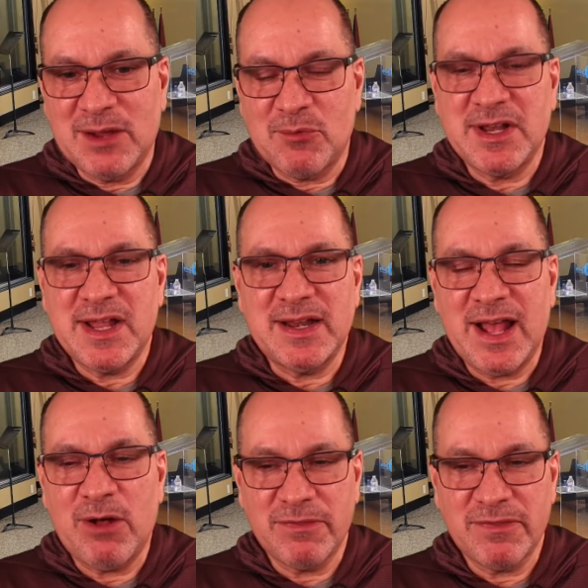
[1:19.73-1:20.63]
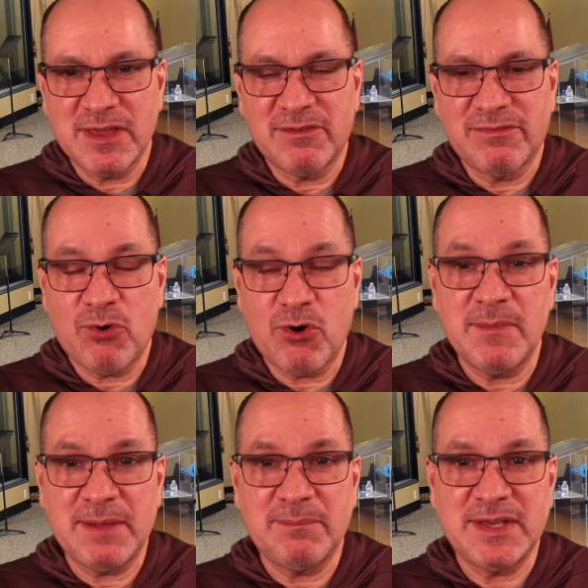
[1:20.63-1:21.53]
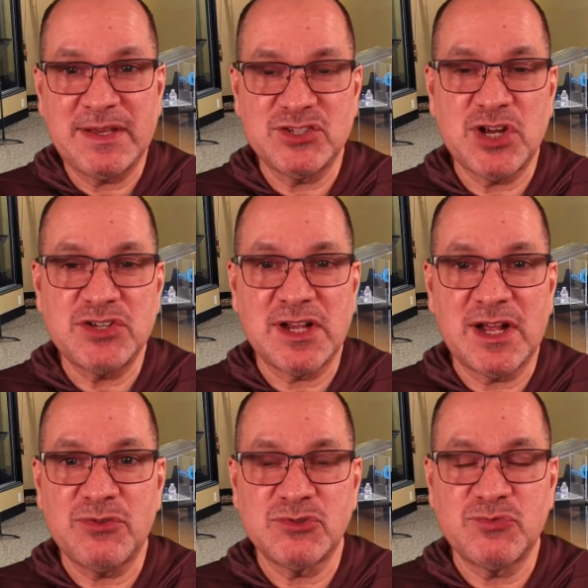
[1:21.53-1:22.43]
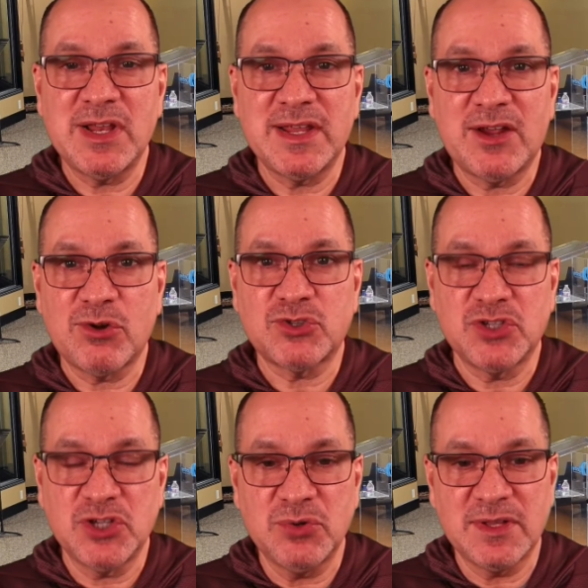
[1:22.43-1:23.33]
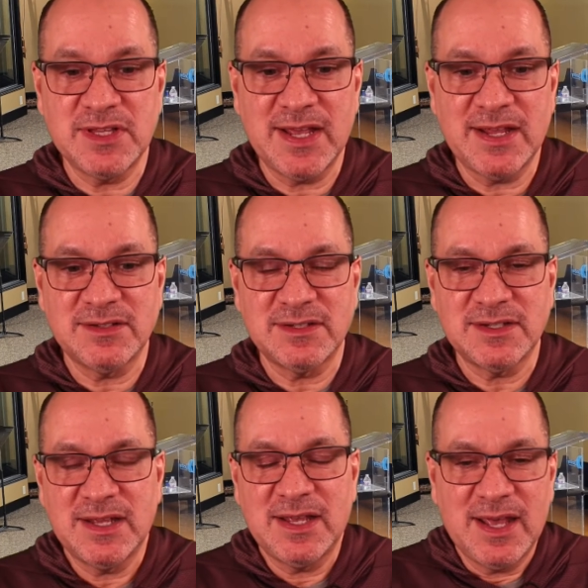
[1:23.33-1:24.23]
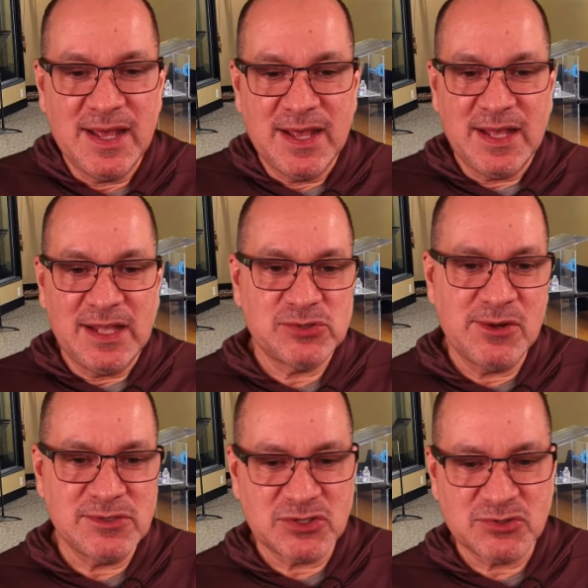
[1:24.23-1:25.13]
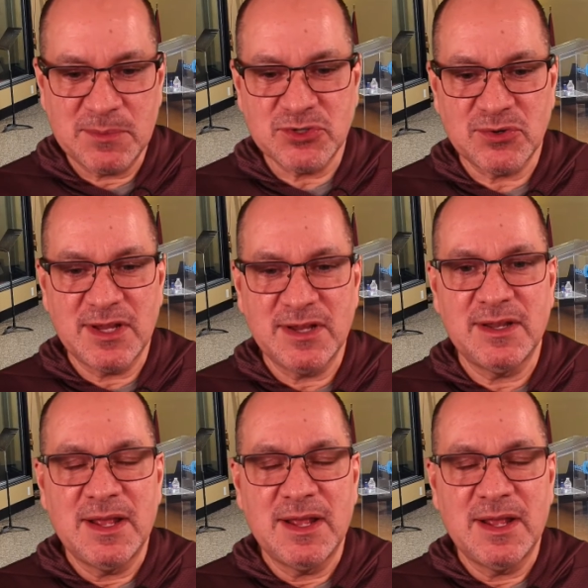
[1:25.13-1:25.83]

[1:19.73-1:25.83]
were not healthy for me, because judging others really hurts you in the end. And so here's the scripture in